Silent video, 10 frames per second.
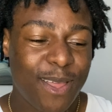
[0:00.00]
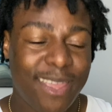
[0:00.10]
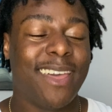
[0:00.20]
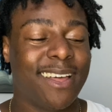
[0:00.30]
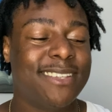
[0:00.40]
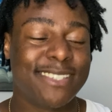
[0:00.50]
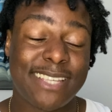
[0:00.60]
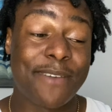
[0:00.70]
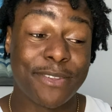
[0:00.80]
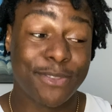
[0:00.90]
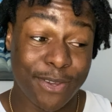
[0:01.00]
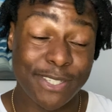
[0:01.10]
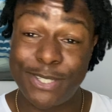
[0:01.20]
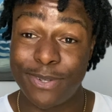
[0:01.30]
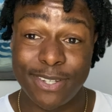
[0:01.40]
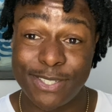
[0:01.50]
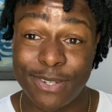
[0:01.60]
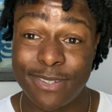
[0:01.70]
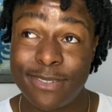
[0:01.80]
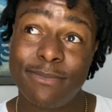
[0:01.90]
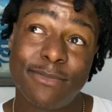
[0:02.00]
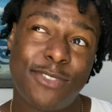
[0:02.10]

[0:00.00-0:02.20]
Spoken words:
yeah, just having those 2 on the song,